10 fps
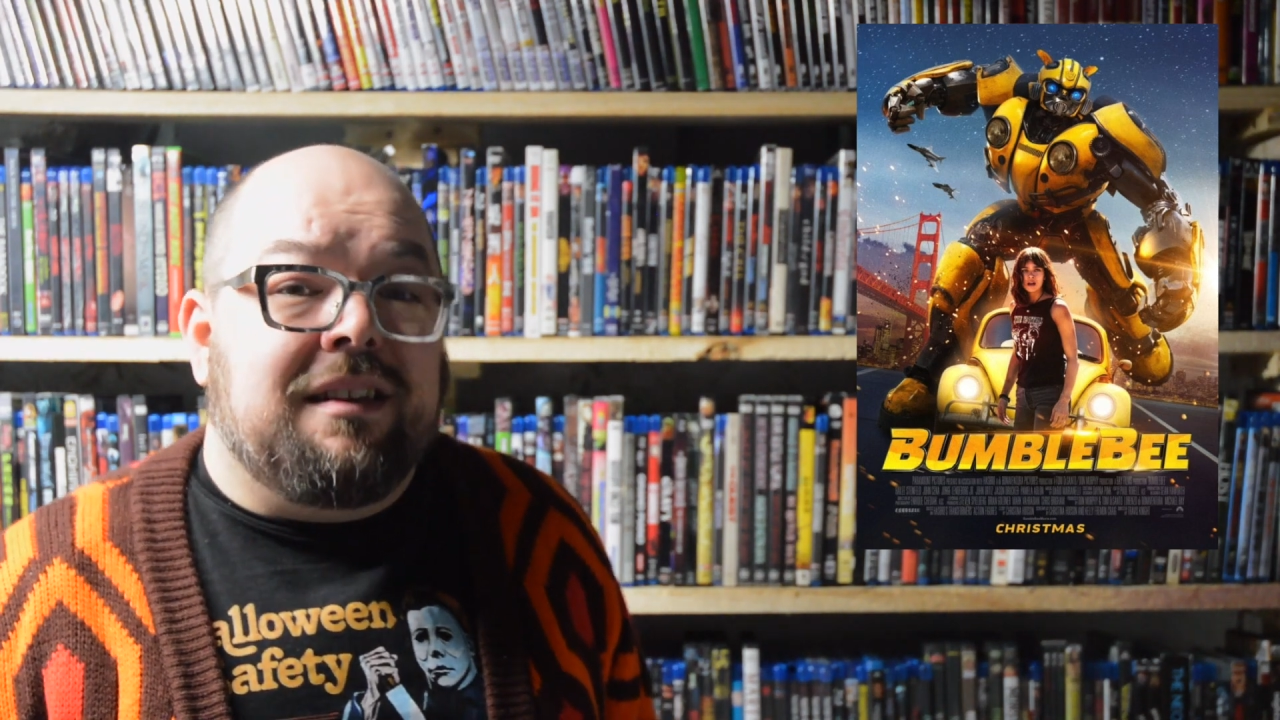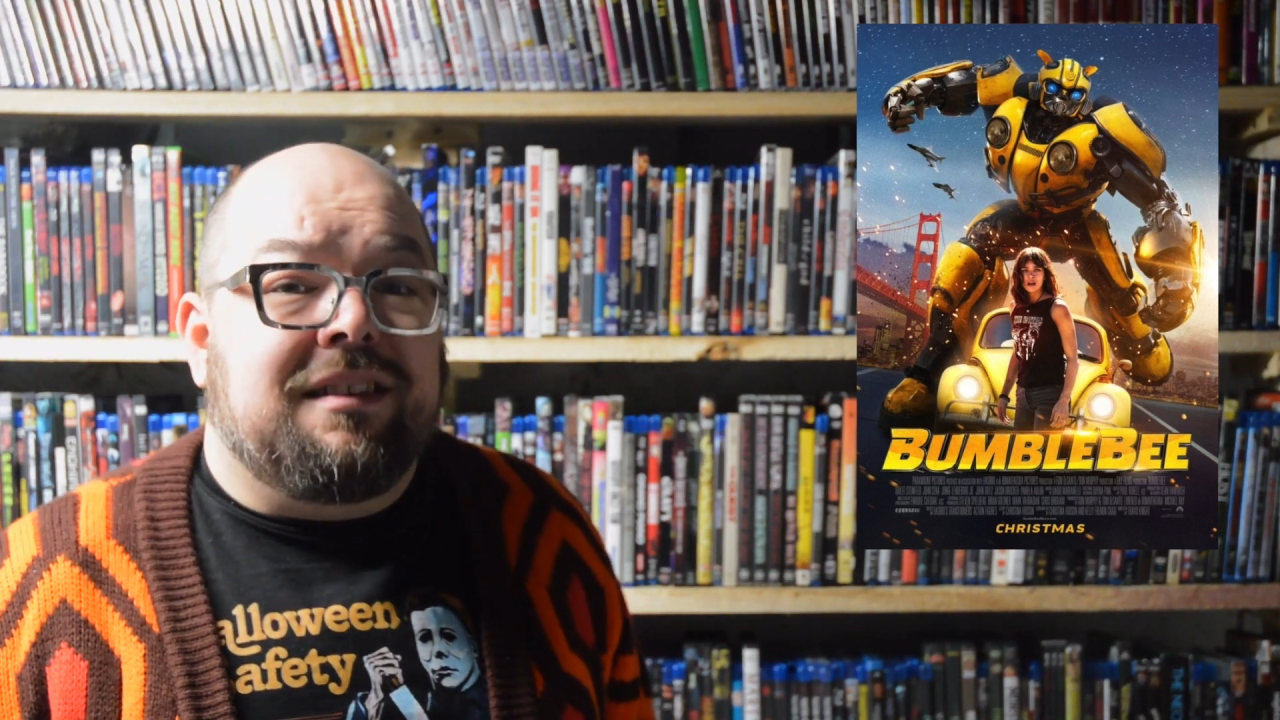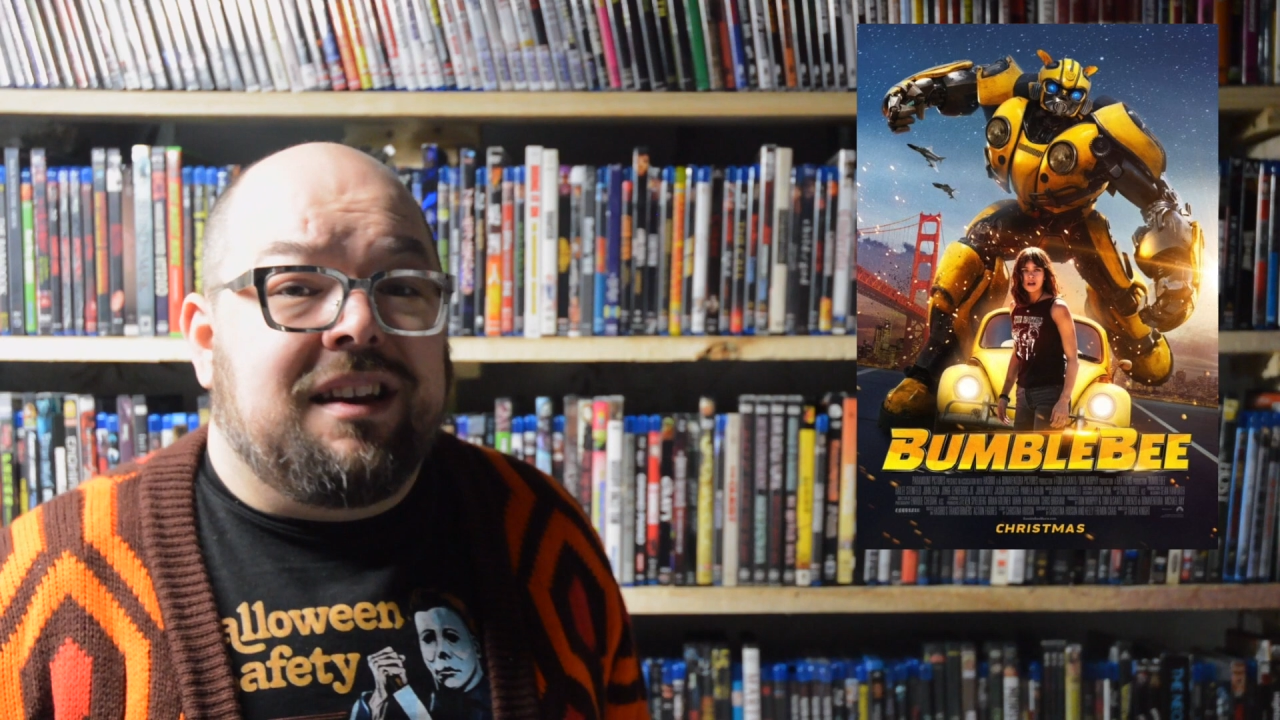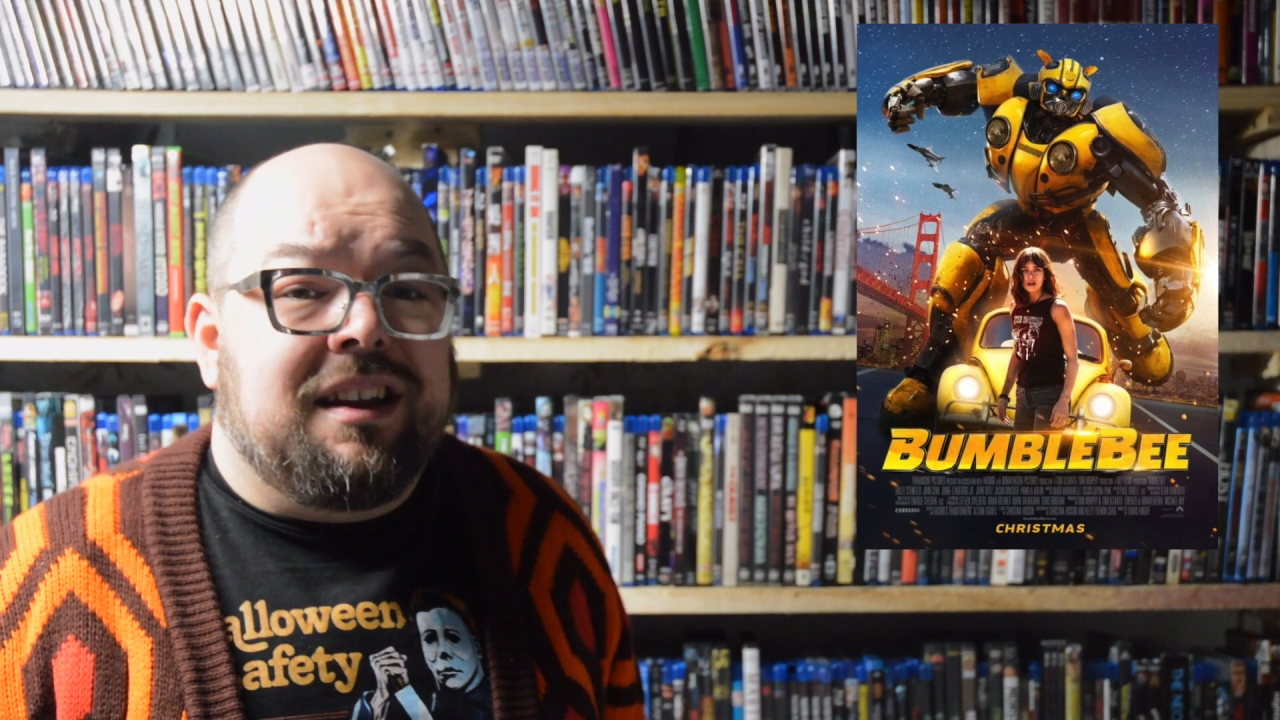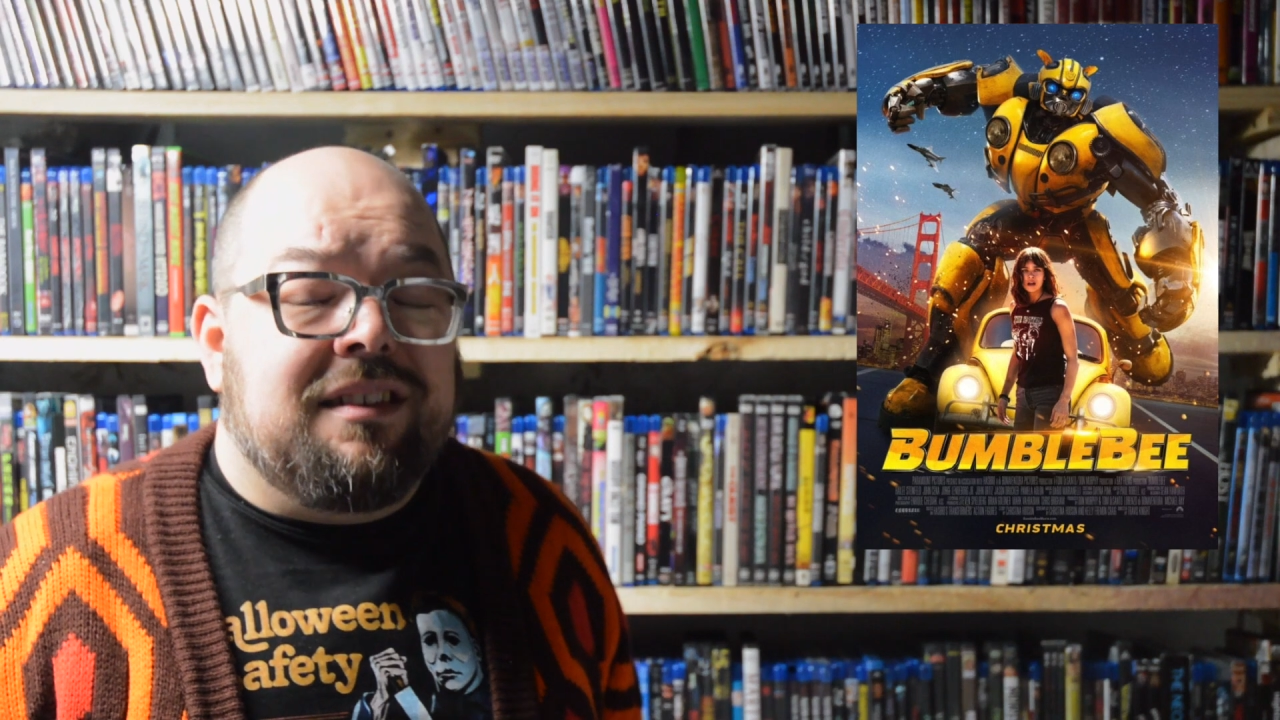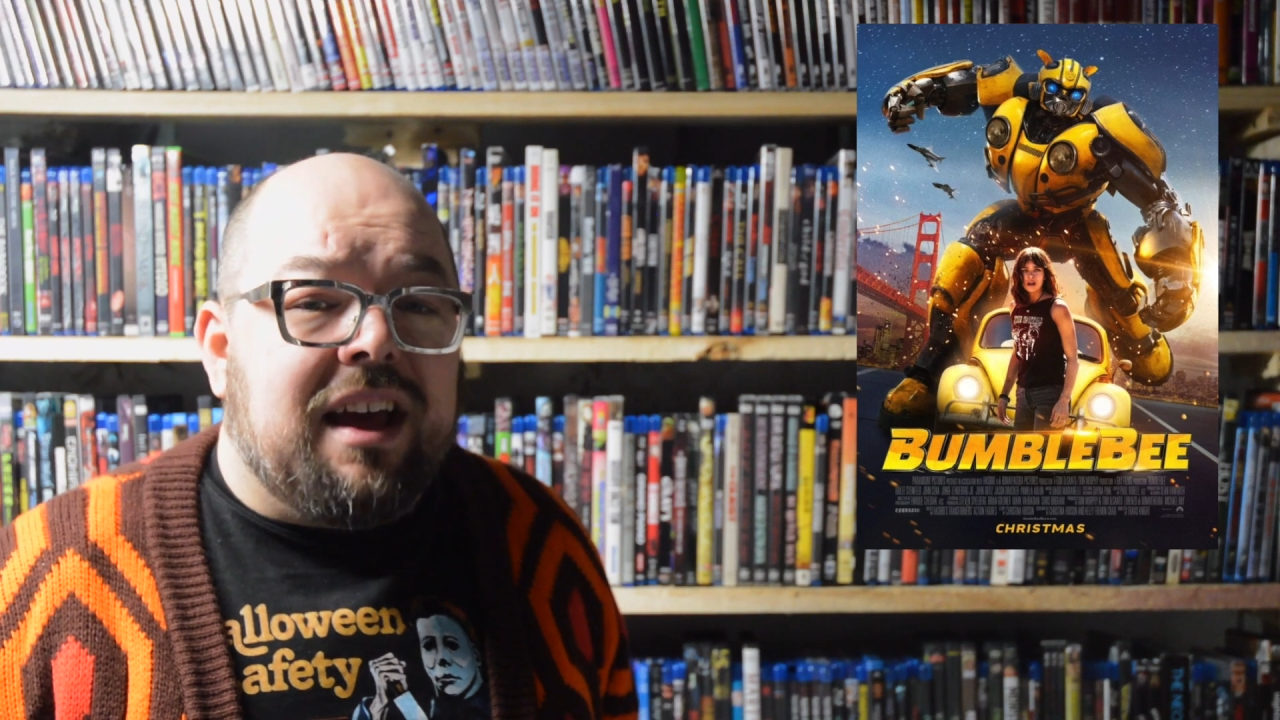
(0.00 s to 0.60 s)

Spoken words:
as it is.